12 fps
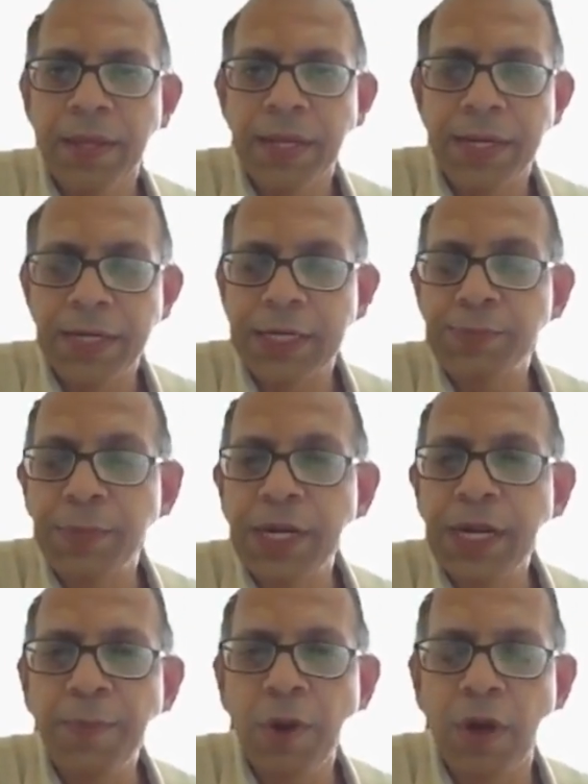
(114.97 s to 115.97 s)
The
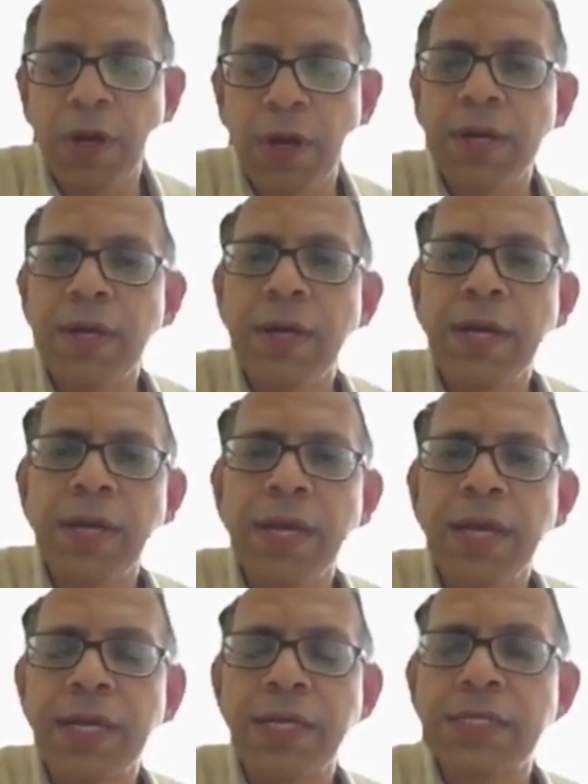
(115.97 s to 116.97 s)
transmitter block
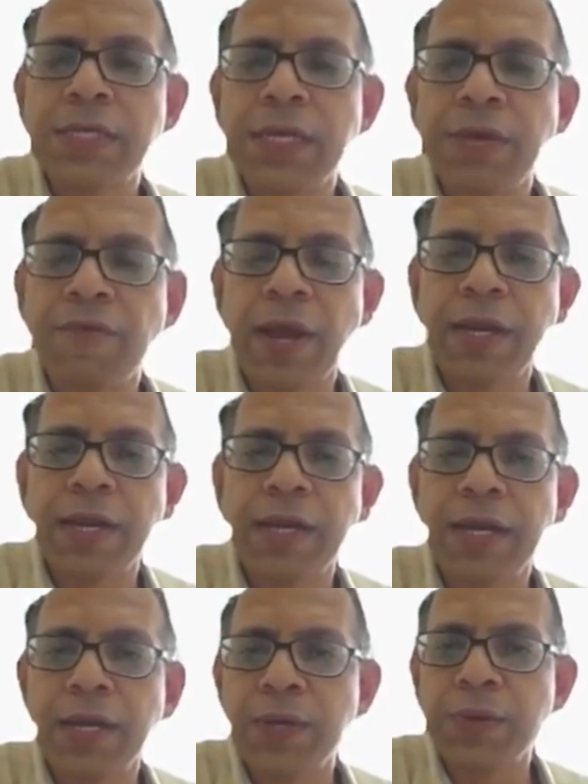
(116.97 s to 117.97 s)
is
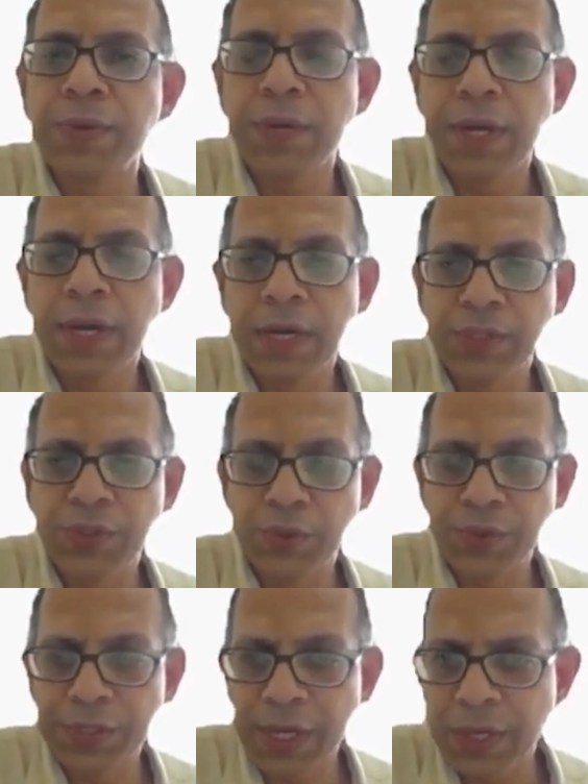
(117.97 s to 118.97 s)
divided into a
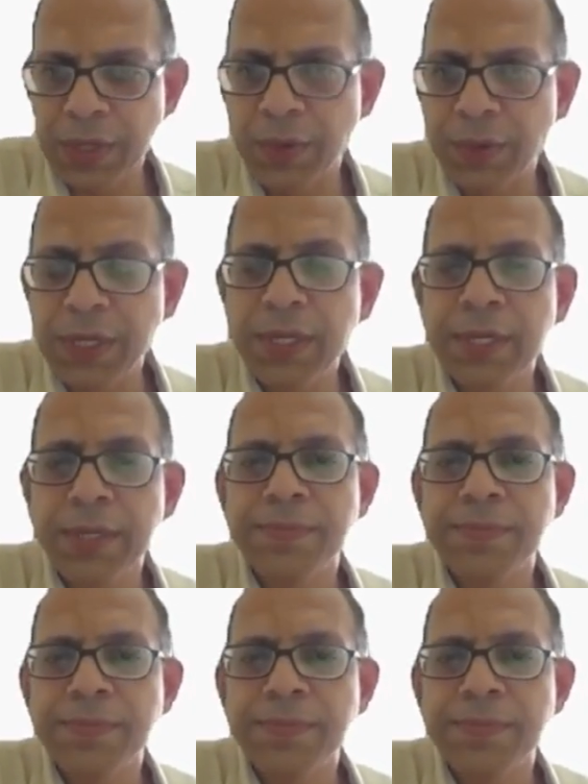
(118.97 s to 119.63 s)
source encoder,